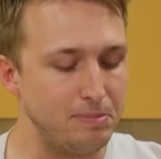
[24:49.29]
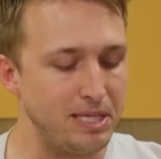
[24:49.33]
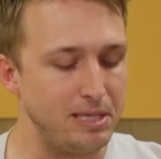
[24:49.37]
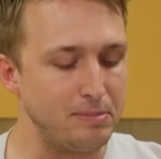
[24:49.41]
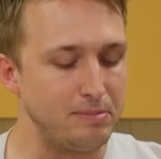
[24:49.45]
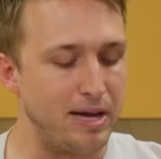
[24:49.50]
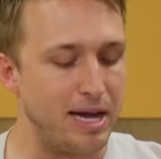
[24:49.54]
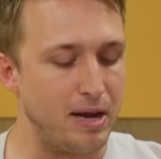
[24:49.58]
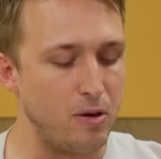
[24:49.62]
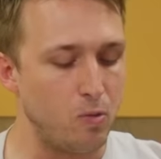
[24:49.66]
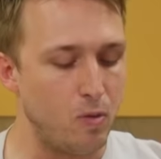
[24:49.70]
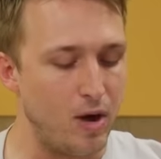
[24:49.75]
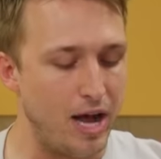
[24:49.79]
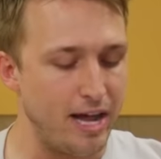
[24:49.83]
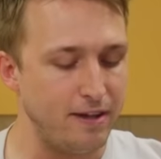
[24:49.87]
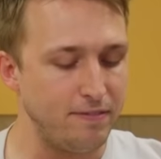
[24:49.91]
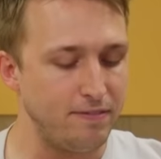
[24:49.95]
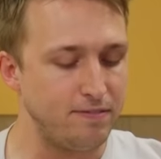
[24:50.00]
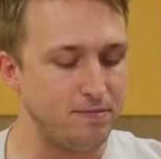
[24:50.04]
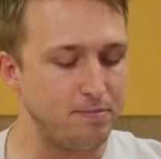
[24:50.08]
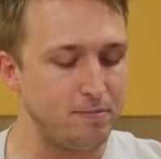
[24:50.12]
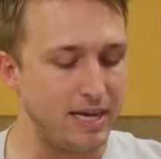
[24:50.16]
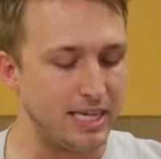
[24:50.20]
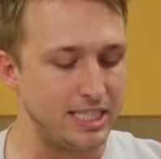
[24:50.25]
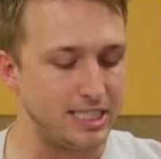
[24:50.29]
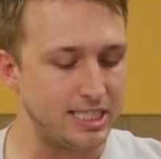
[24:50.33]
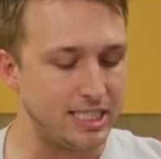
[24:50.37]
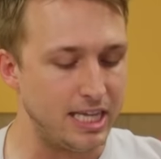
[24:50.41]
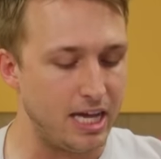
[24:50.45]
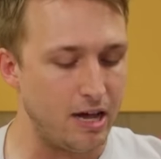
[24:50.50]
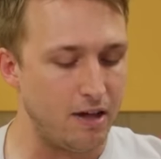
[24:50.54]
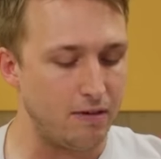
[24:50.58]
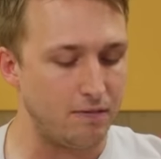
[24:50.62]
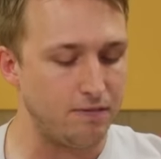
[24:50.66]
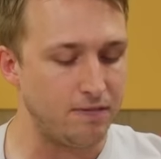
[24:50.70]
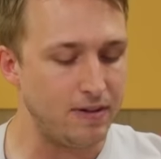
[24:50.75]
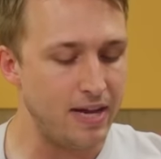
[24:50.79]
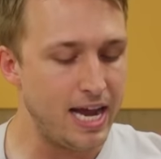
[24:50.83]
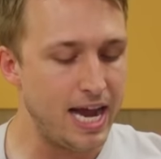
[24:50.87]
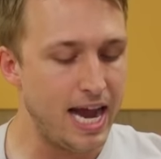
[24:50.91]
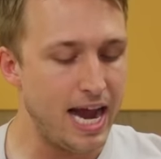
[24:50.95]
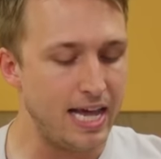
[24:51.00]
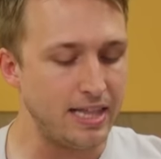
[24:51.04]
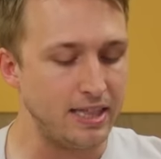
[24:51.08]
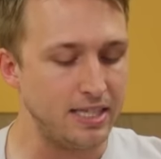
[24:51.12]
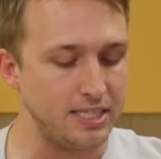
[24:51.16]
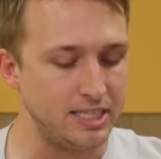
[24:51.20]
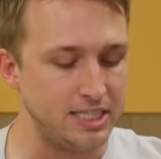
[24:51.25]
meet my wife, myself,
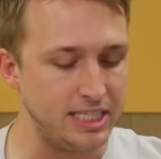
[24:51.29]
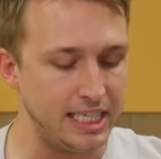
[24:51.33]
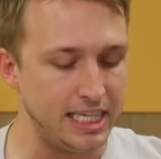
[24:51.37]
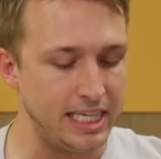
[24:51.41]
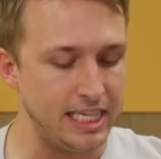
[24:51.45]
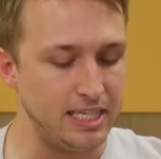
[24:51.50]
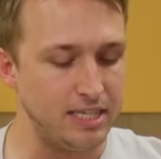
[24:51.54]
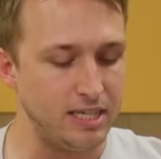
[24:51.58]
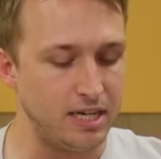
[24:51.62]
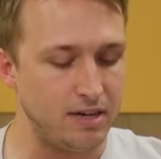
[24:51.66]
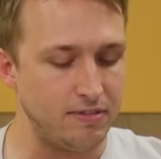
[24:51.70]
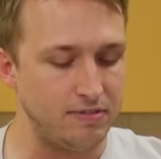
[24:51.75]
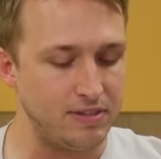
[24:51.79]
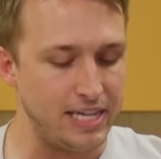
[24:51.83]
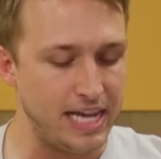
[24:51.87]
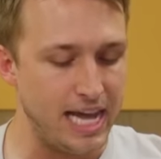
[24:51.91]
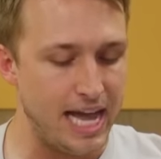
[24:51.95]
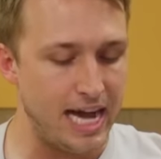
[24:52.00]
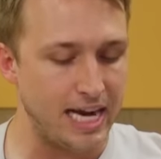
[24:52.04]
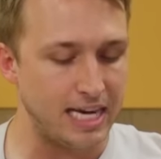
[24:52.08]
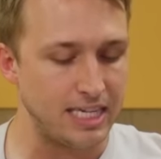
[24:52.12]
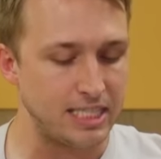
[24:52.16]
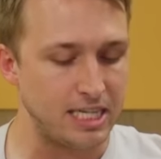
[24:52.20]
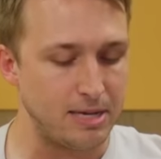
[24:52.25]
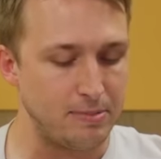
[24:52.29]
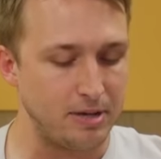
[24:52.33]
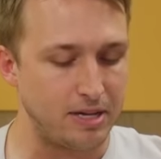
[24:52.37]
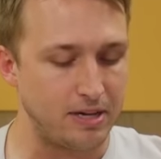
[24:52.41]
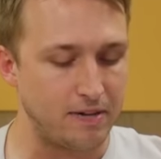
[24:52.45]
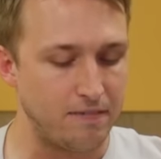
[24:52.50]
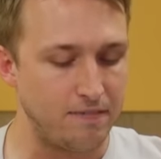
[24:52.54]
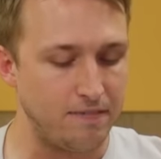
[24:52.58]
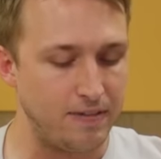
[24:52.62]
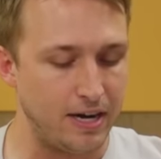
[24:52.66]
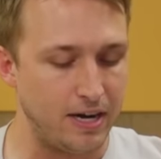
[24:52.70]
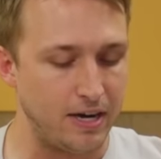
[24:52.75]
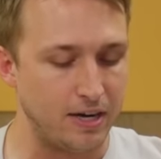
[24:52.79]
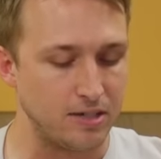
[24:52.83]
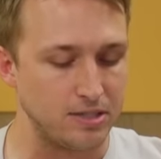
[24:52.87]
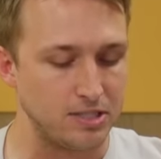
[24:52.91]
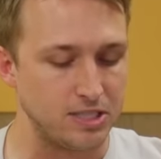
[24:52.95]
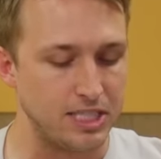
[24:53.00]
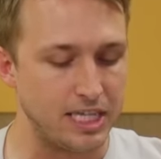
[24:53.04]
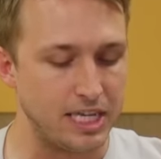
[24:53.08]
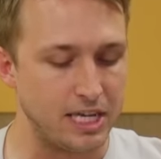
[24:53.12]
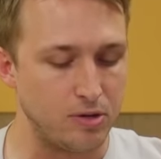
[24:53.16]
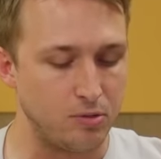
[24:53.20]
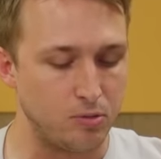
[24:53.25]
and the Dean of the Academic
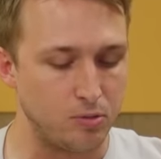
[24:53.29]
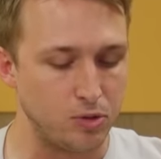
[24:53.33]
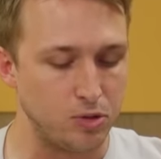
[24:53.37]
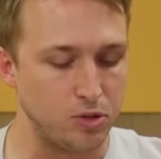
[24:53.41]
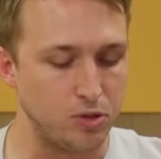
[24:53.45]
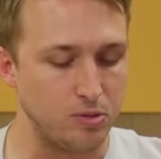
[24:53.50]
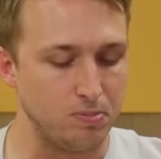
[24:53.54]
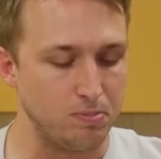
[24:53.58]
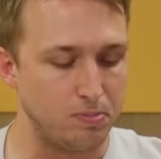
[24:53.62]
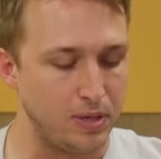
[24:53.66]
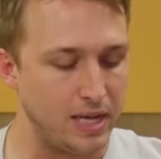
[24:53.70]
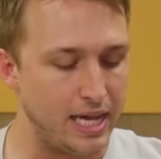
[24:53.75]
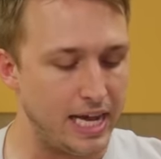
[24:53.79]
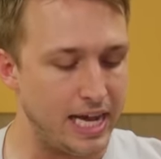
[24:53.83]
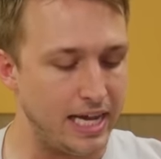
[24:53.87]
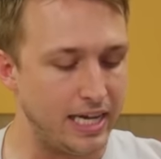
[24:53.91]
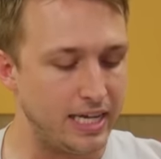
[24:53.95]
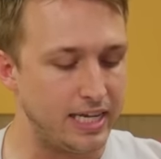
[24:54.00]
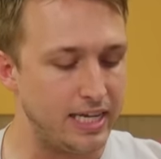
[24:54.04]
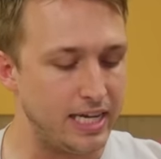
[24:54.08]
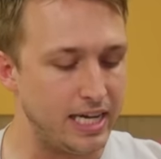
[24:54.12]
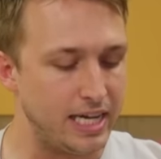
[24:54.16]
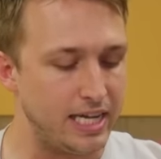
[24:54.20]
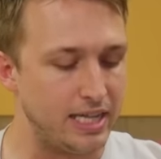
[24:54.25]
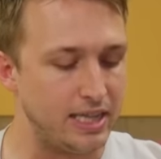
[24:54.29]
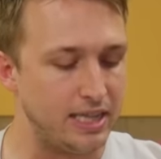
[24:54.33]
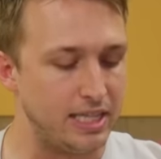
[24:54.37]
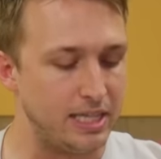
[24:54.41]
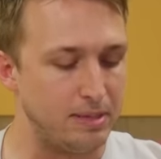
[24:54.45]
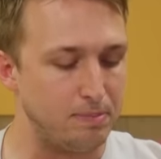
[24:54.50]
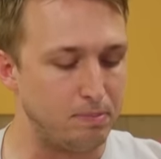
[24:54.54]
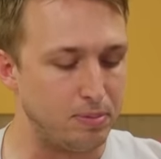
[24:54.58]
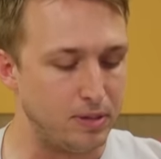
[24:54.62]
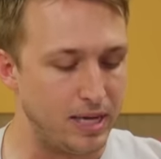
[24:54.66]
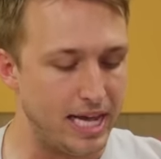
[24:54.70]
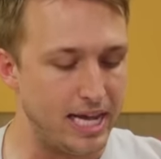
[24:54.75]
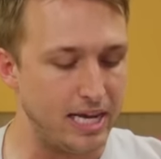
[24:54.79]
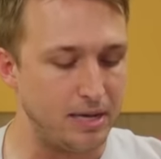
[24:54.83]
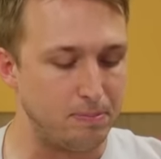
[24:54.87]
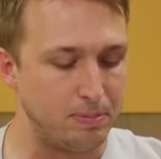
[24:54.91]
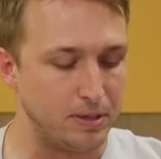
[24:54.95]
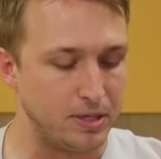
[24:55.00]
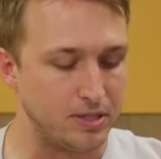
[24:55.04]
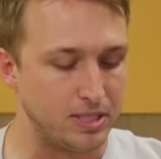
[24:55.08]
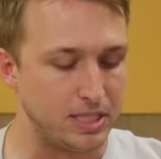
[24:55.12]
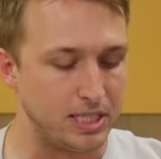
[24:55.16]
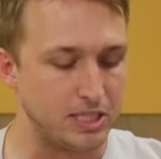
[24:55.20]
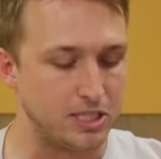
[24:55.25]
Affairs in room blank in the blank
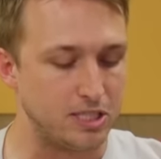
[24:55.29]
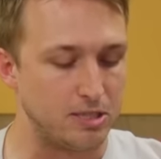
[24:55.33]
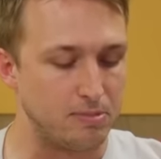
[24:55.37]
building